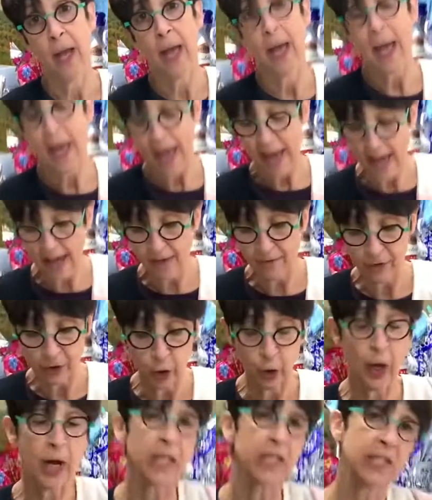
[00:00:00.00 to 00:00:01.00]
have a
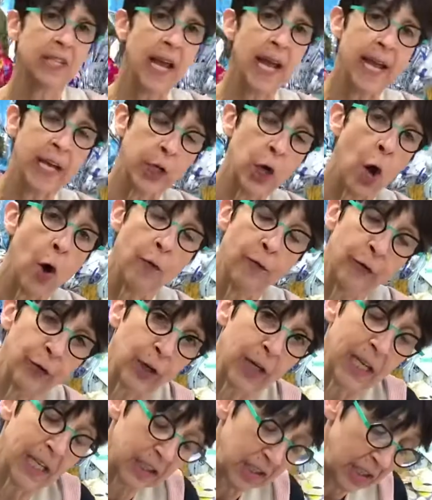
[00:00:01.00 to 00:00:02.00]
great day. Don't
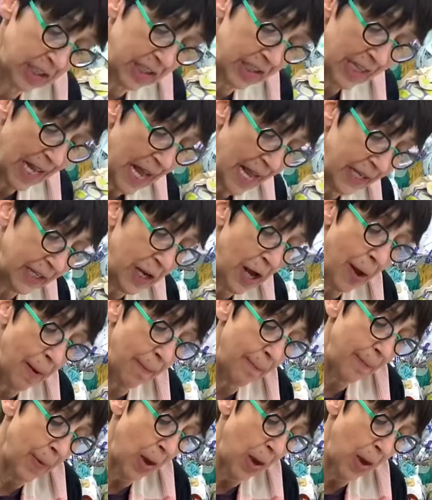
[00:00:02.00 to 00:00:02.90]
forget to sign up